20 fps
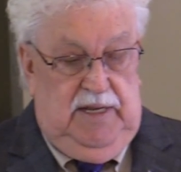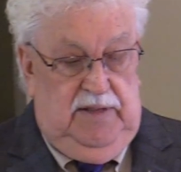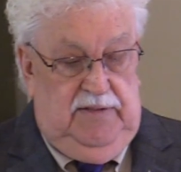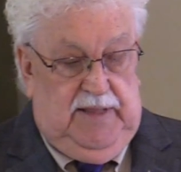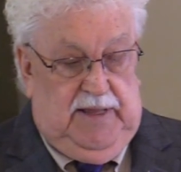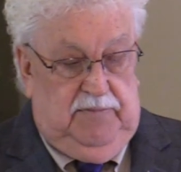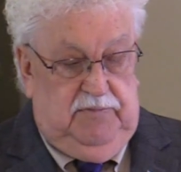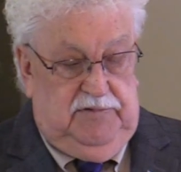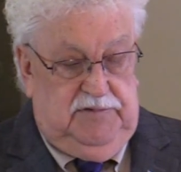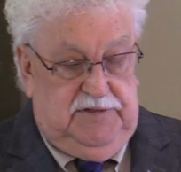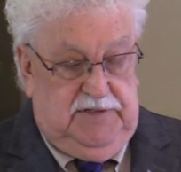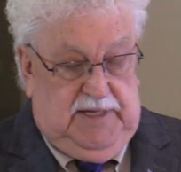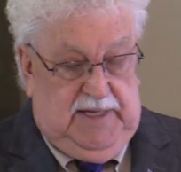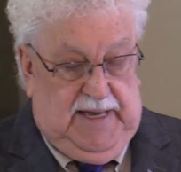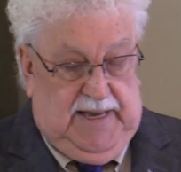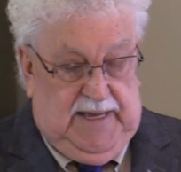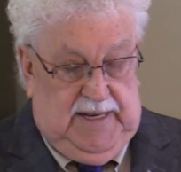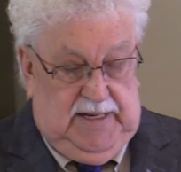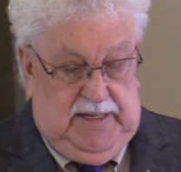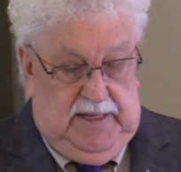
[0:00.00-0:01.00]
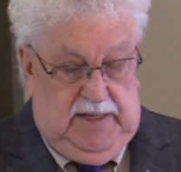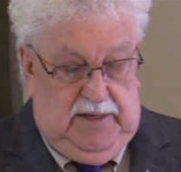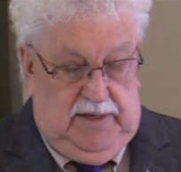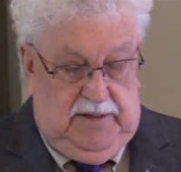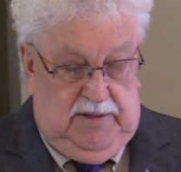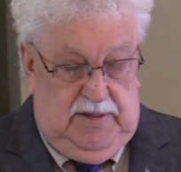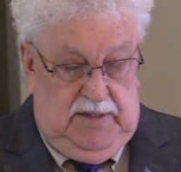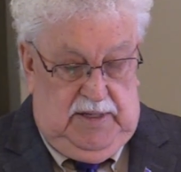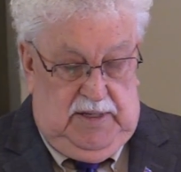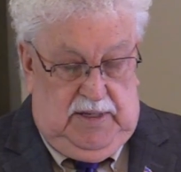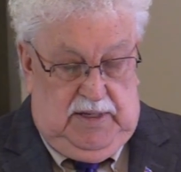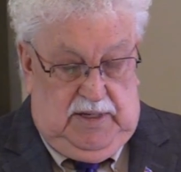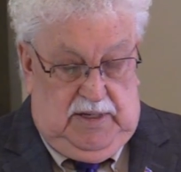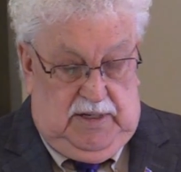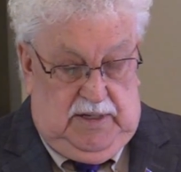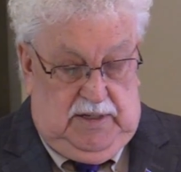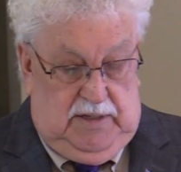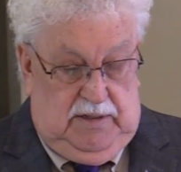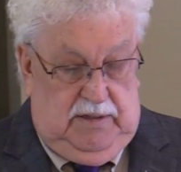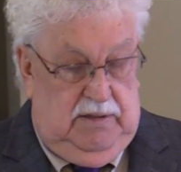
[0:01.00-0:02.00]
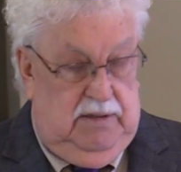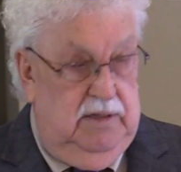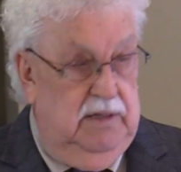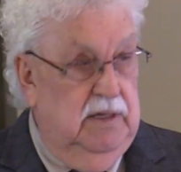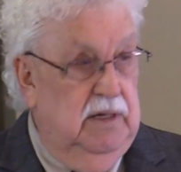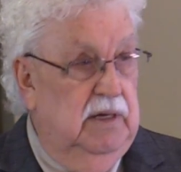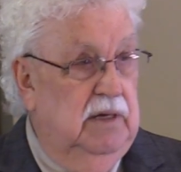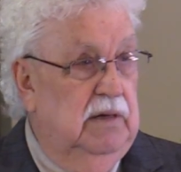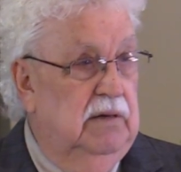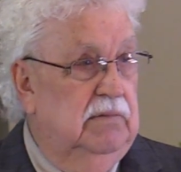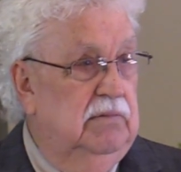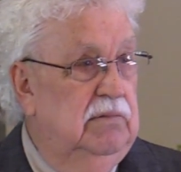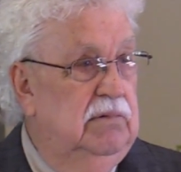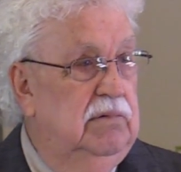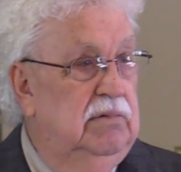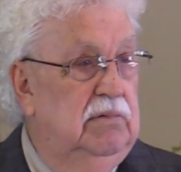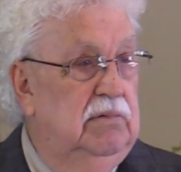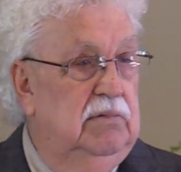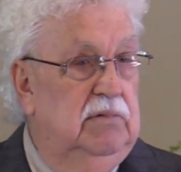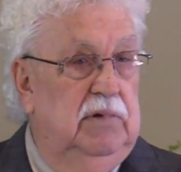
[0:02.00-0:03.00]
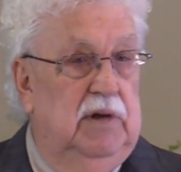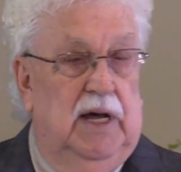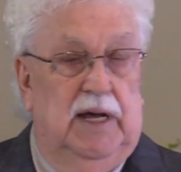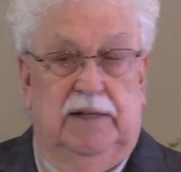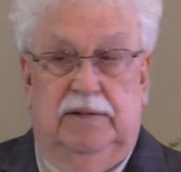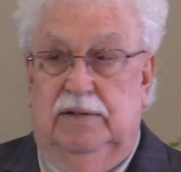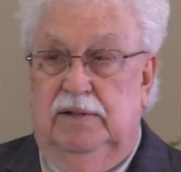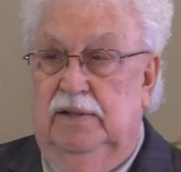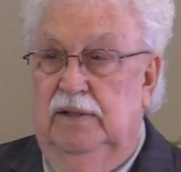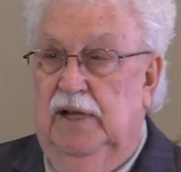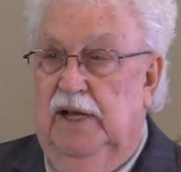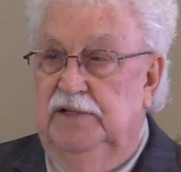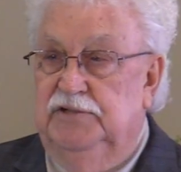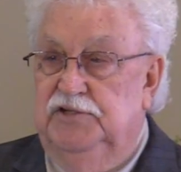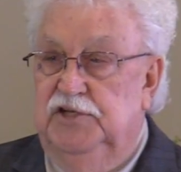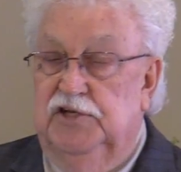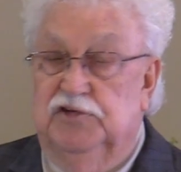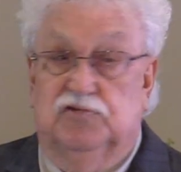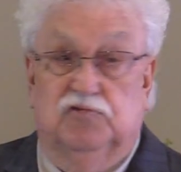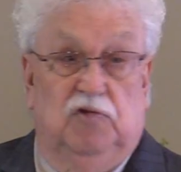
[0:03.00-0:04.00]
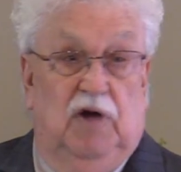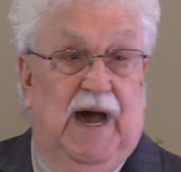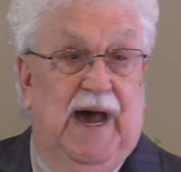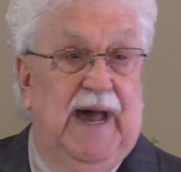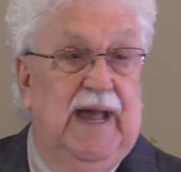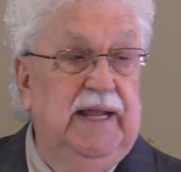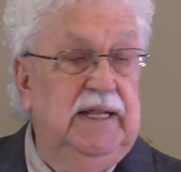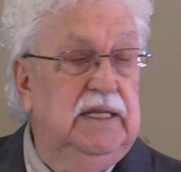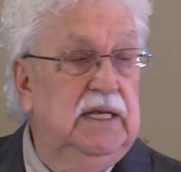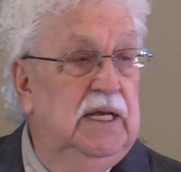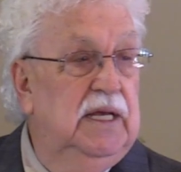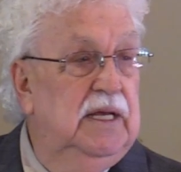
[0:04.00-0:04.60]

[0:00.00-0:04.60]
that was kind of uh, uh, uh, not, not just right.